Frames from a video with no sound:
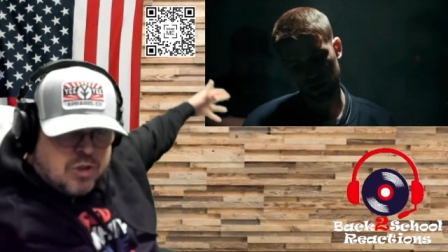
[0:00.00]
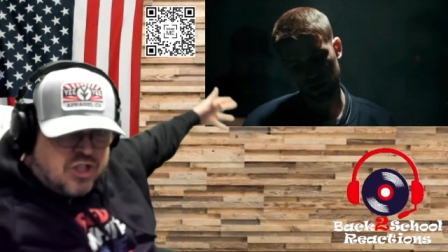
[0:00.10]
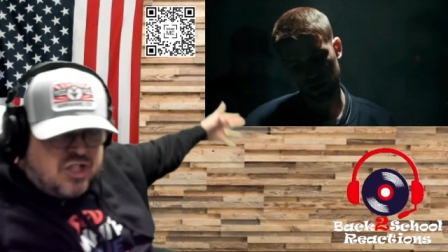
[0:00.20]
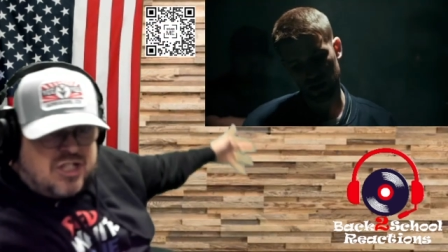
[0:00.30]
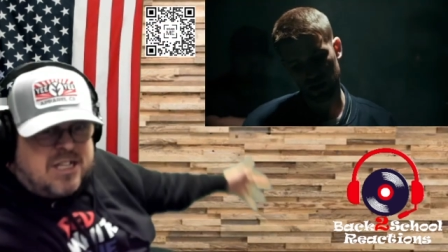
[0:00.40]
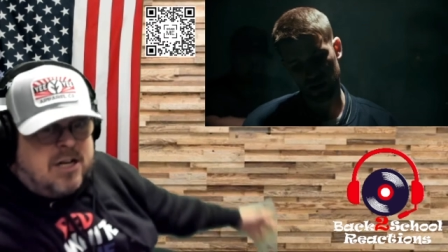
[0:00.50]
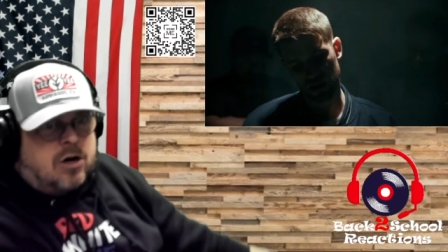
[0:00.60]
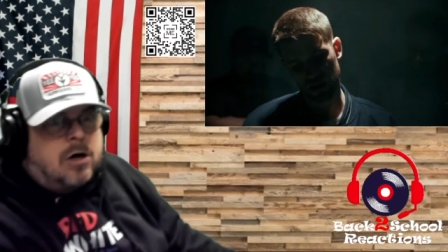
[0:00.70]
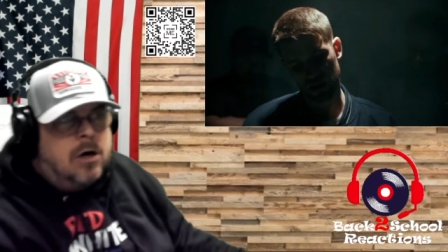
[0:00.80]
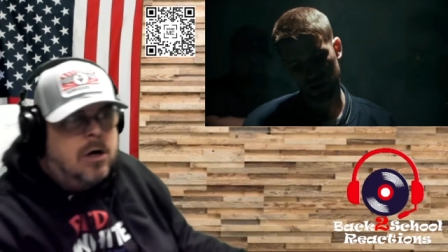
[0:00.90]
was just
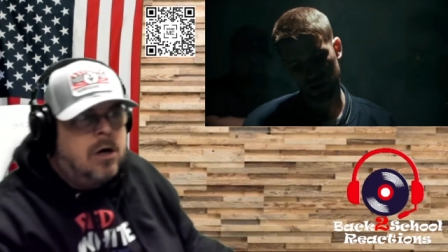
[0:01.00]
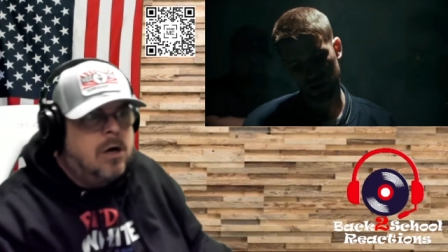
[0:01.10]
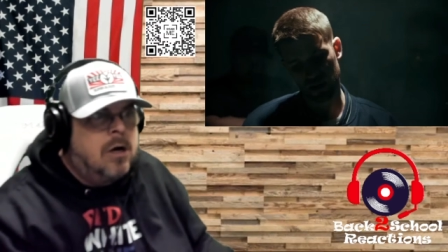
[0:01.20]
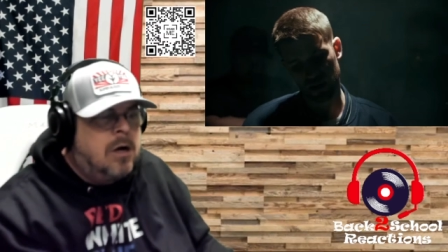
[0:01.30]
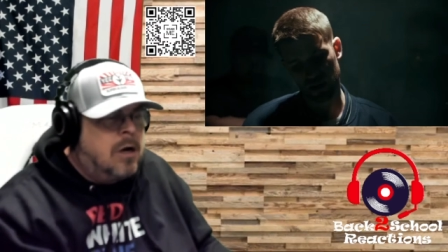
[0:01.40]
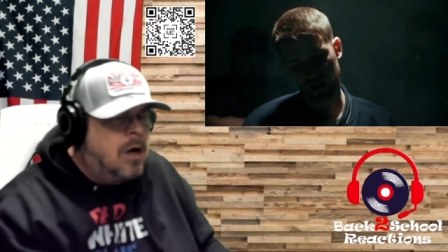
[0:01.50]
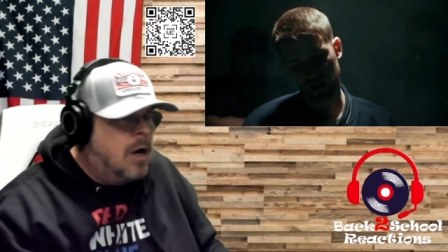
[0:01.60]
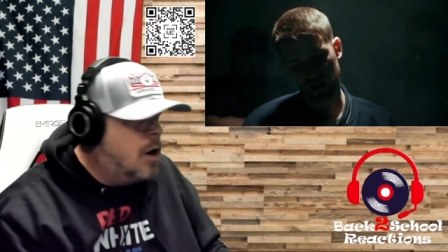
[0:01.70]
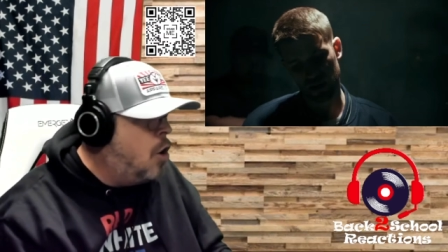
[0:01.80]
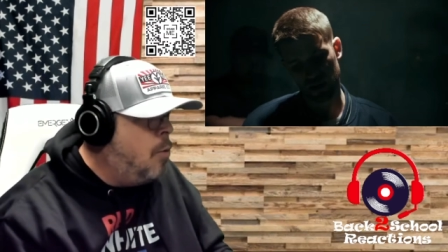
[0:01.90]
here.
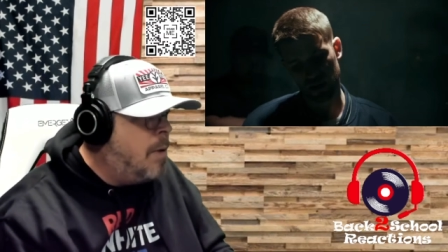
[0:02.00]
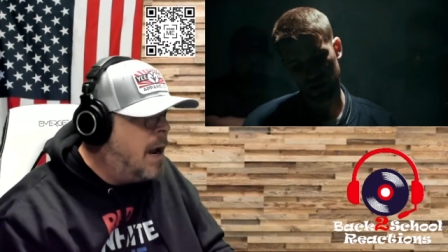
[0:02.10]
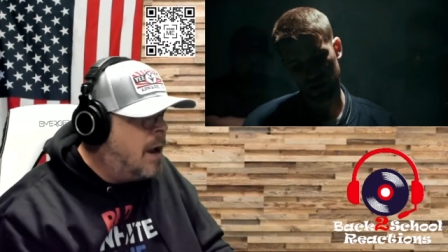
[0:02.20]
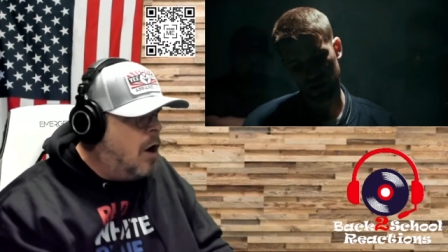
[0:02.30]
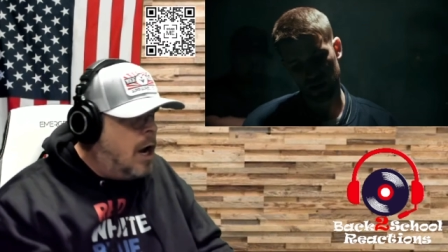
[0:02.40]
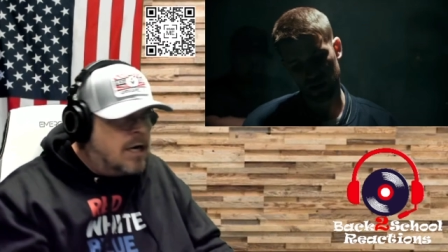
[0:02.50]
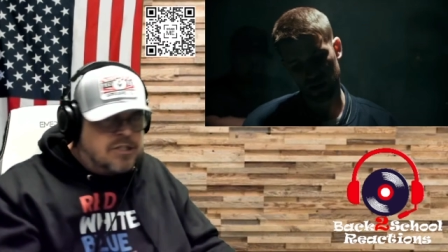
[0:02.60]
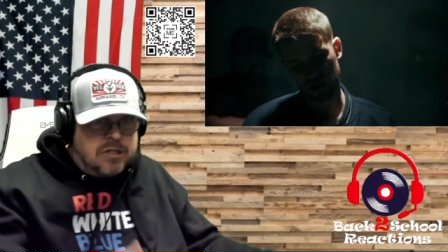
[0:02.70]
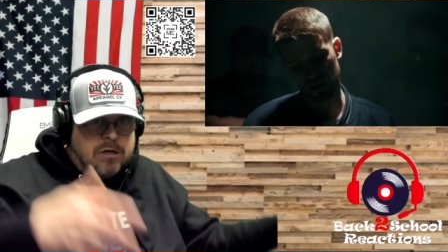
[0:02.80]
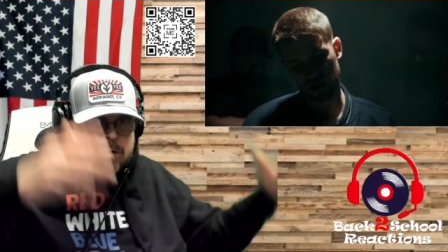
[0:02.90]
Oh my
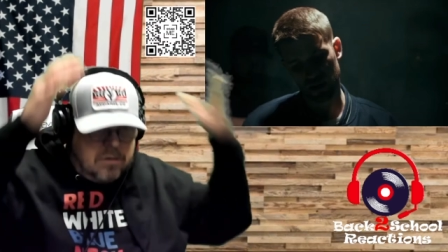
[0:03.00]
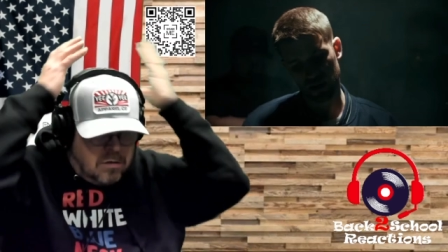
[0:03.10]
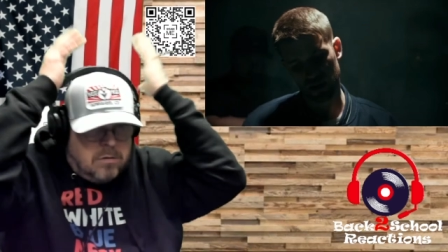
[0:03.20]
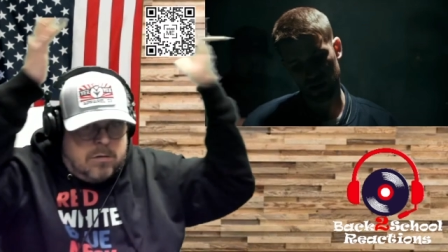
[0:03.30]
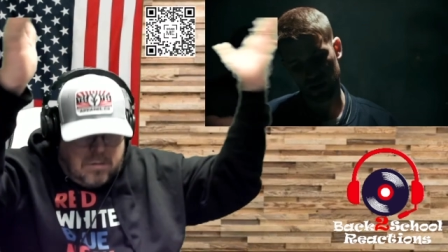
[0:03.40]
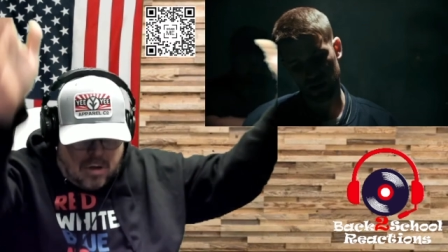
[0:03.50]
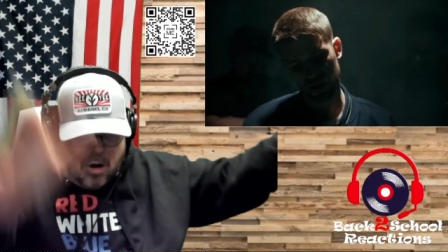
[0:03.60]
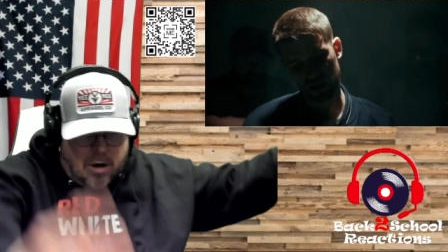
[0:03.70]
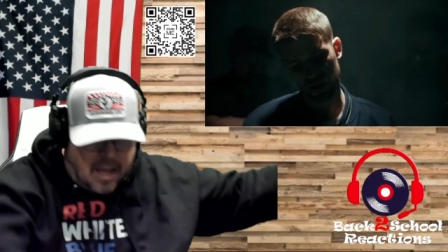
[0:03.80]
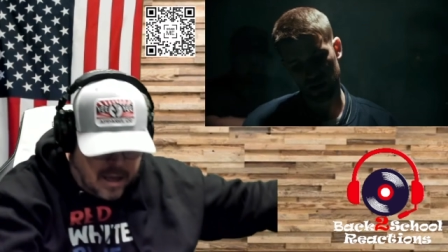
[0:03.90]
gosh.
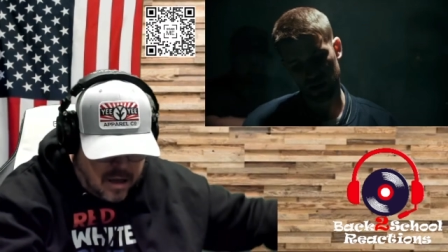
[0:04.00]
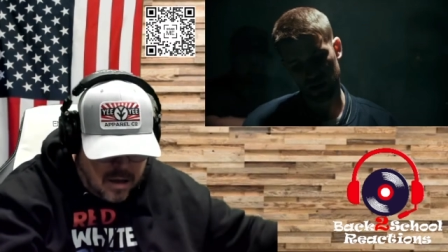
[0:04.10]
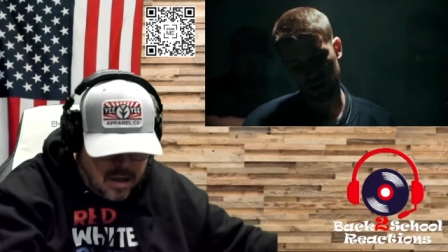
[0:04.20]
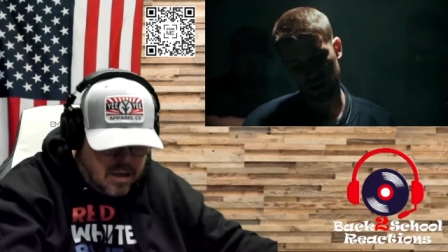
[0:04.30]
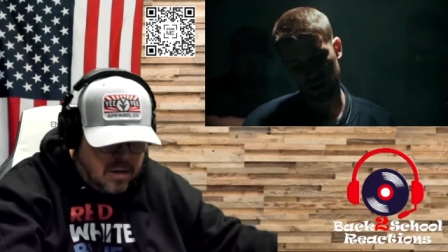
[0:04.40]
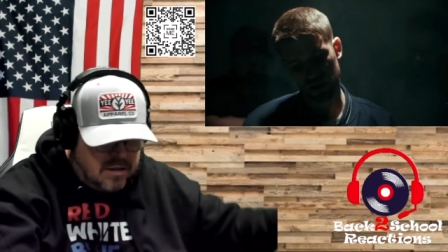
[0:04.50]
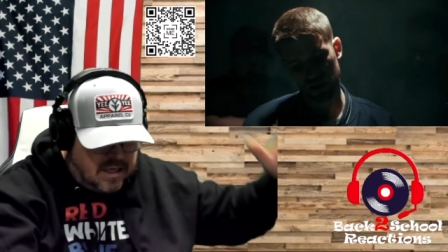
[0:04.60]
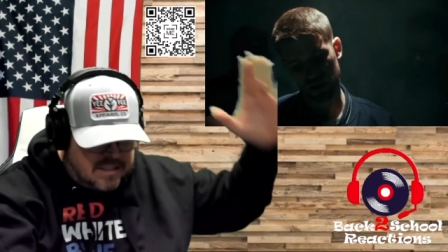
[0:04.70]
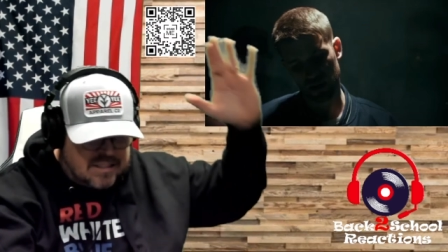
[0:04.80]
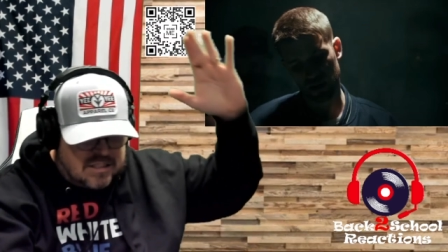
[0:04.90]
Okay,
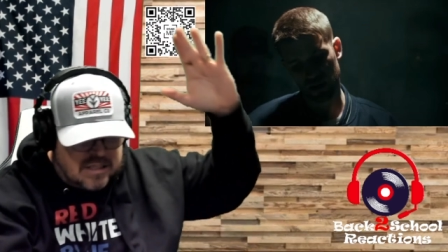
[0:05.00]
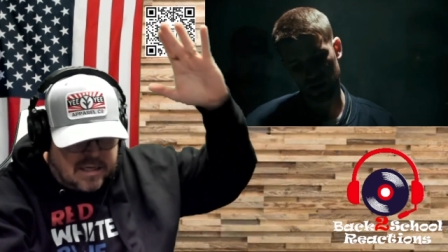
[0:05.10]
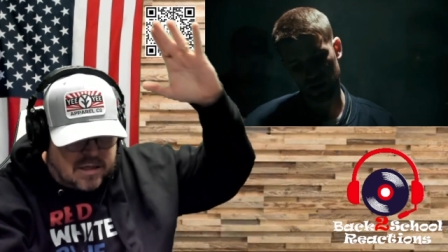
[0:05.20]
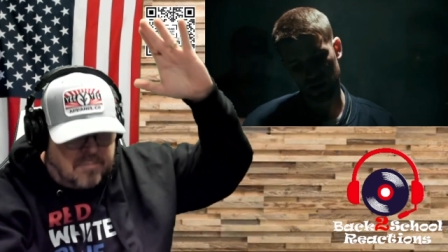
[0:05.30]
this is like the